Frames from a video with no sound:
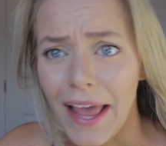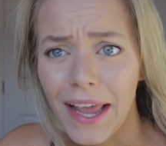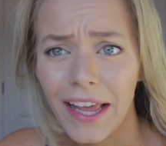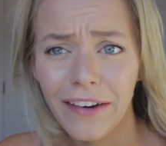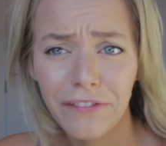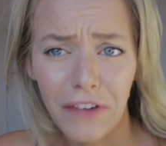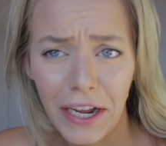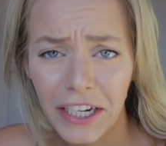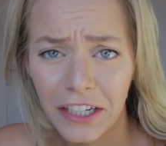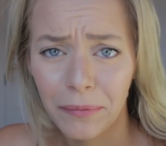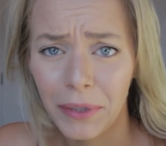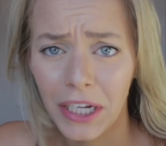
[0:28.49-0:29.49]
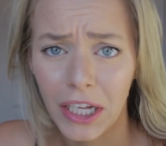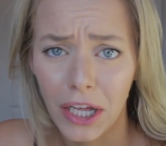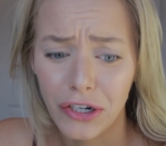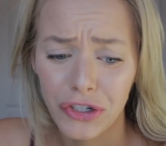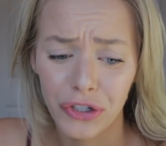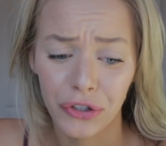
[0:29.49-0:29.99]
they invited me
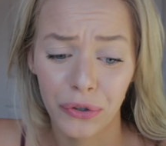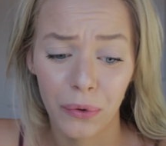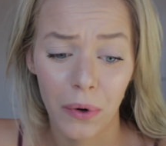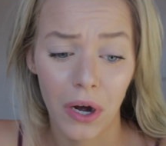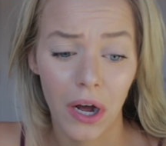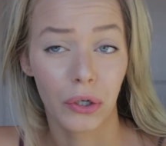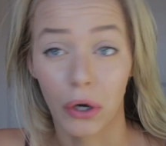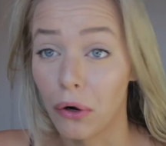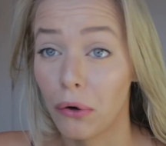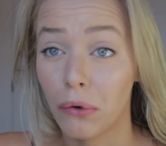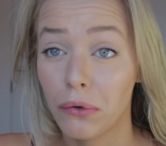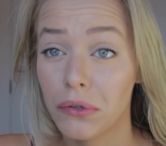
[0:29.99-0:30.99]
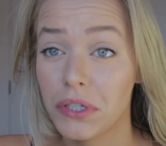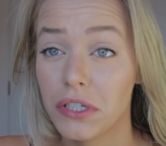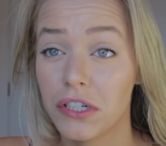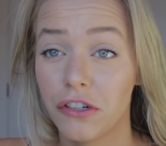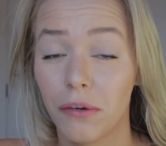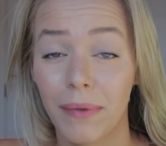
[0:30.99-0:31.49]
to go
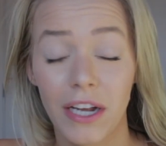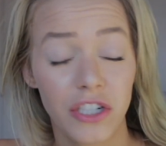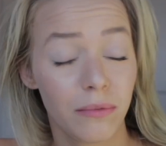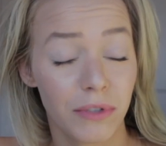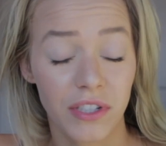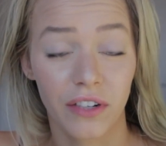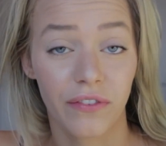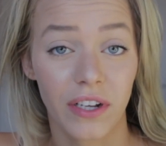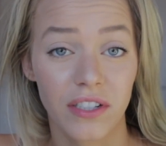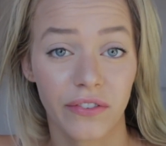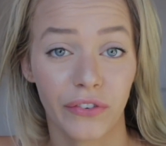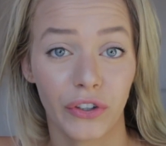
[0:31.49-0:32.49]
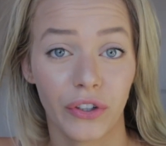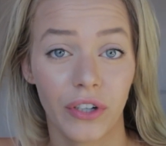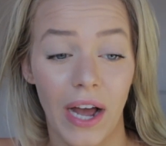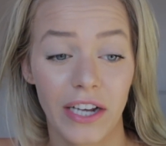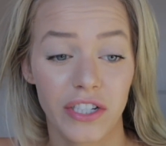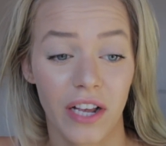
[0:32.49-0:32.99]
to Imagine Music Festival.
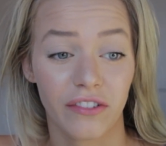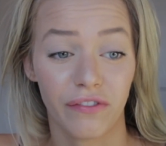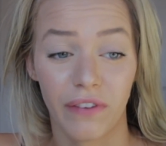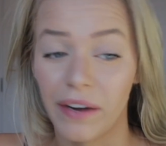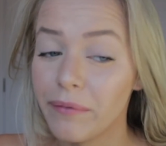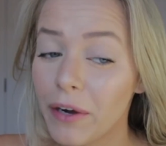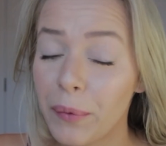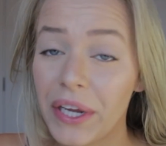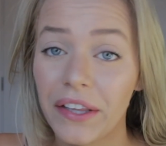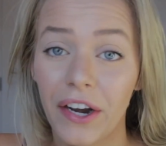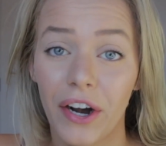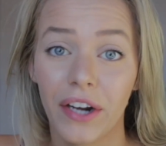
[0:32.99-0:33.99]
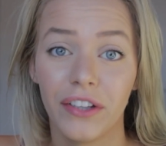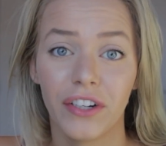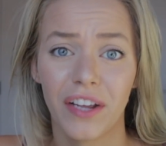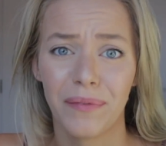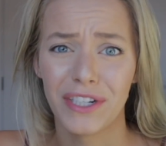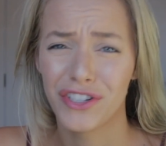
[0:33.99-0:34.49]
I just have to find my way there and
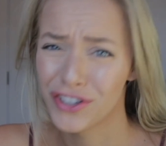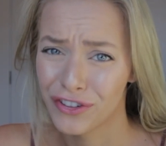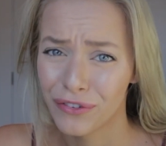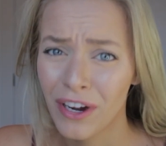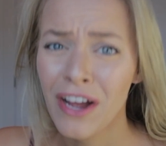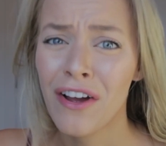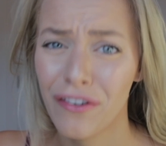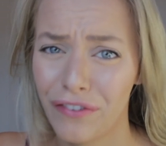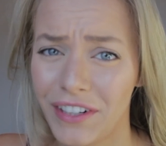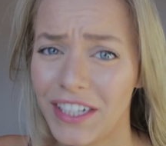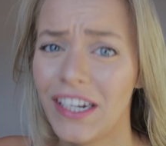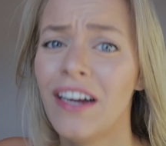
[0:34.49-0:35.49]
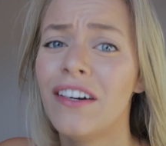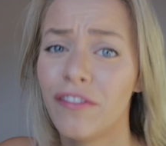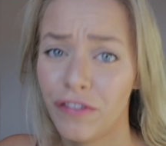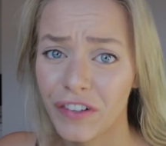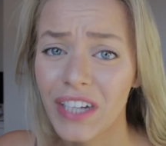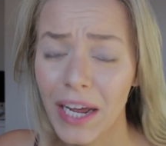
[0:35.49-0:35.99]
they'll give me two free
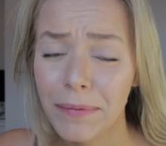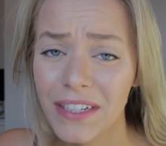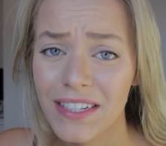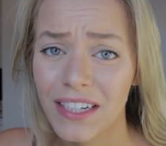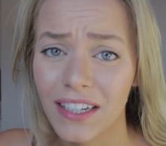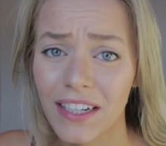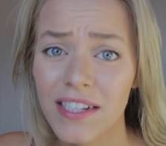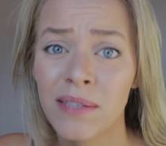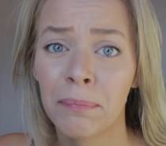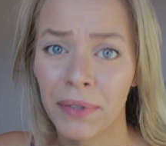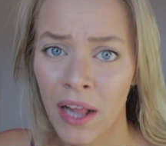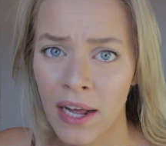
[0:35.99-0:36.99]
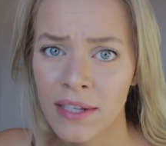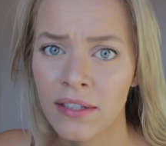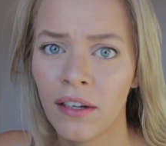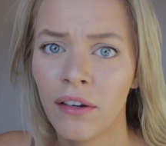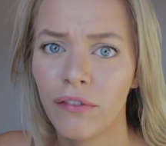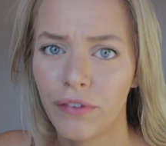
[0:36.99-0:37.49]
VIP tickets
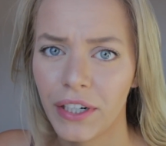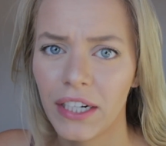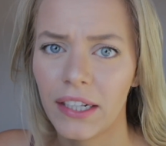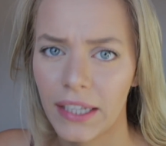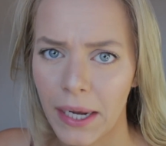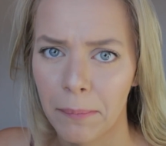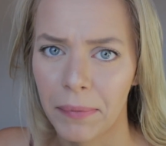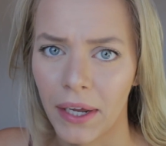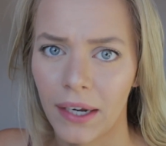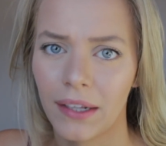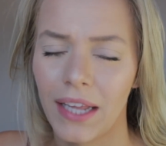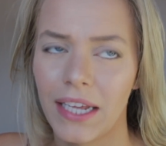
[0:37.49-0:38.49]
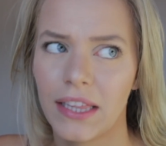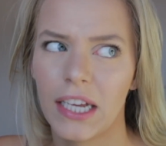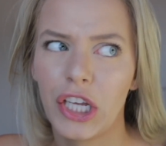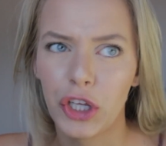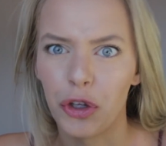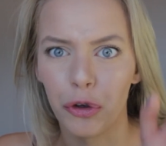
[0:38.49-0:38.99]
plus free glamping, like the
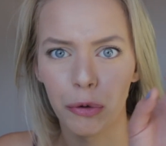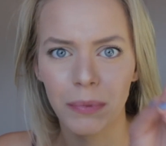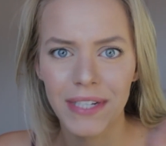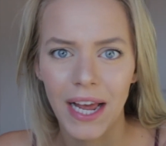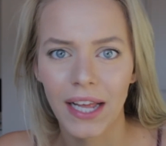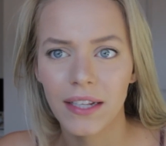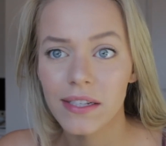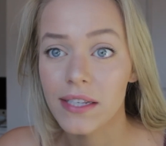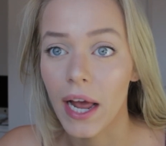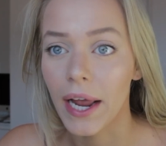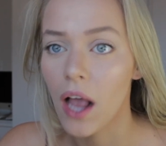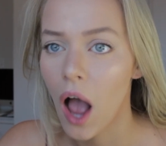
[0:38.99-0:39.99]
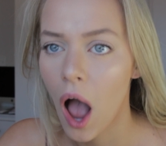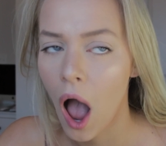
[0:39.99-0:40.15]
cube tents. Like,